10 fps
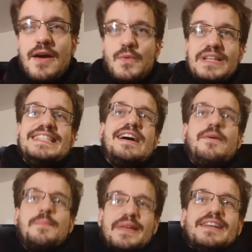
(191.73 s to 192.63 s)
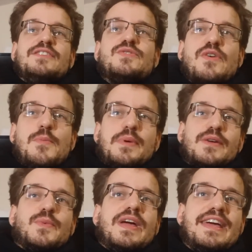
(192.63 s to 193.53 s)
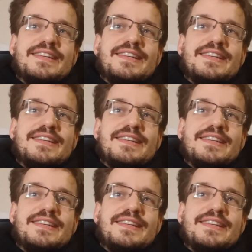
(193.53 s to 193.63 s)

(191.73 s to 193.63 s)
Well, dumb in a European way,